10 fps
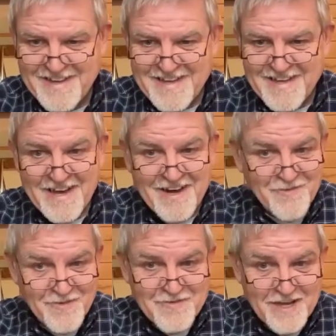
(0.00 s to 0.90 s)
Uh,
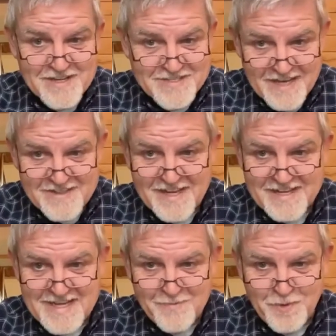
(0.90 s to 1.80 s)
we've got to set the
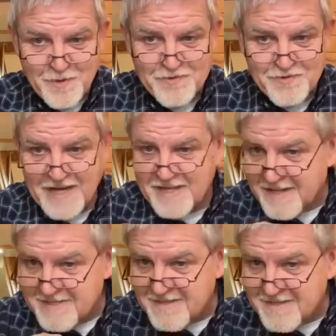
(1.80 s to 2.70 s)
example, right?
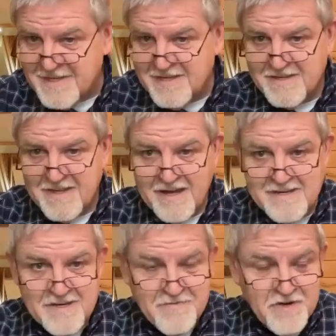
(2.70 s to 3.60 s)
That's the, the
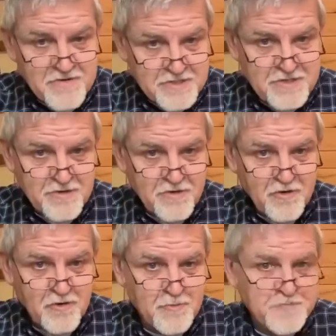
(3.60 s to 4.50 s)
idea of a Christian
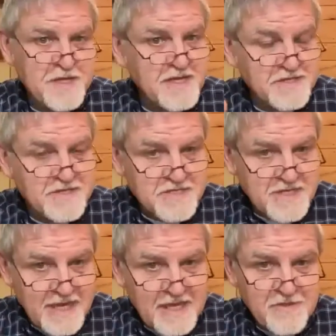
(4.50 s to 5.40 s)
home is
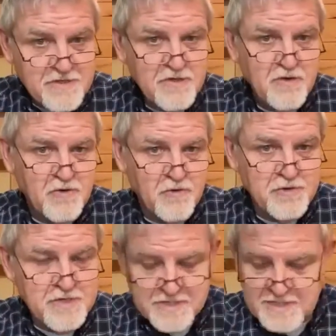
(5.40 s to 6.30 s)
setting the tone,
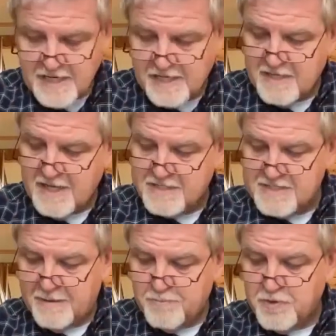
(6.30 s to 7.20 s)
setting the
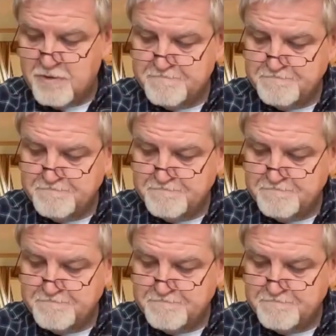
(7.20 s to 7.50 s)
example.